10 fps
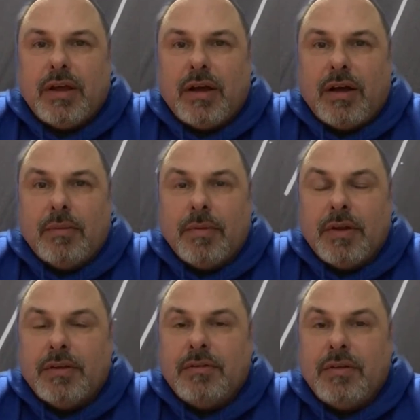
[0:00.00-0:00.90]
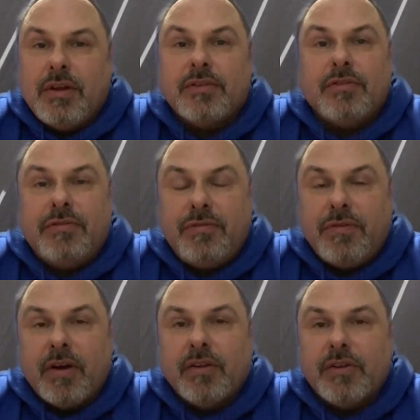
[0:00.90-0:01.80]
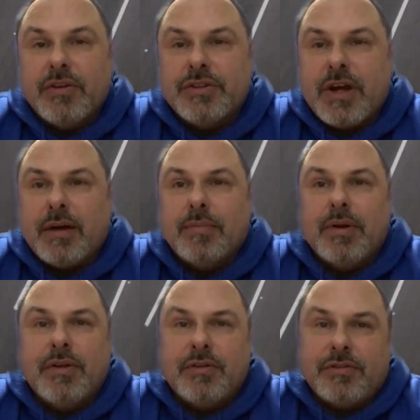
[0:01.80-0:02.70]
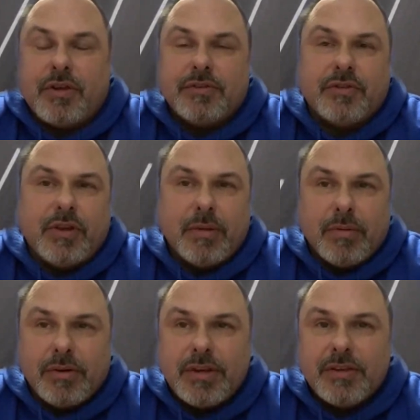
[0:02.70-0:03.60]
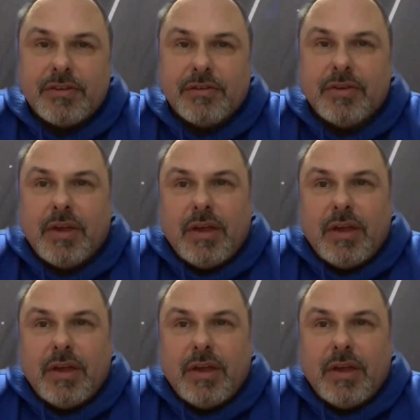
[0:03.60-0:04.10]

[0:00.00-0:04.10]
It does a fairly good job, but it is also labor intensive,